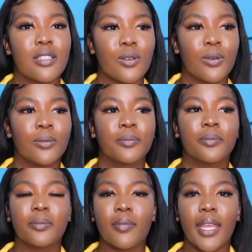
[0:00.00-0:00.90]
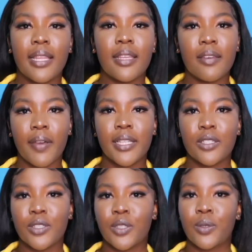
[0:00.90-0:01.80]
So in the event
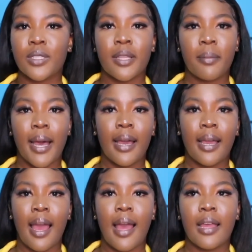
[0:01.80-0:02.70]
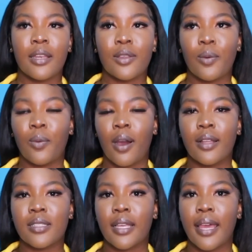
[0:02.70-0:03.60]
you should go to the bank and you
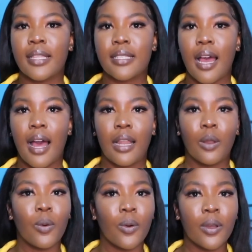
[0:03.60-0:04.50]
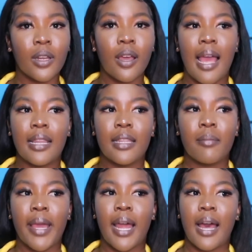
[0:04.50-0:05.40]
want to get a loan, and they
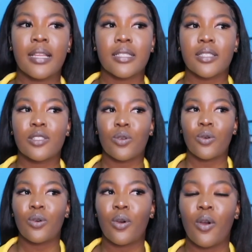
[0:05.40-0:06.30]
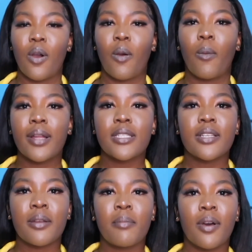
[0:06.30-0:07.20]
might ask, so what's
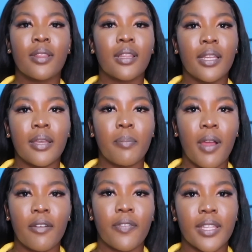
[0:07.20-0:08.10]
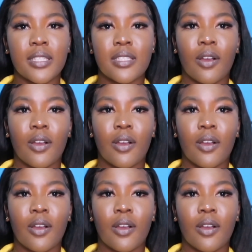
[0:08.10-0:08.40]
your monthly profits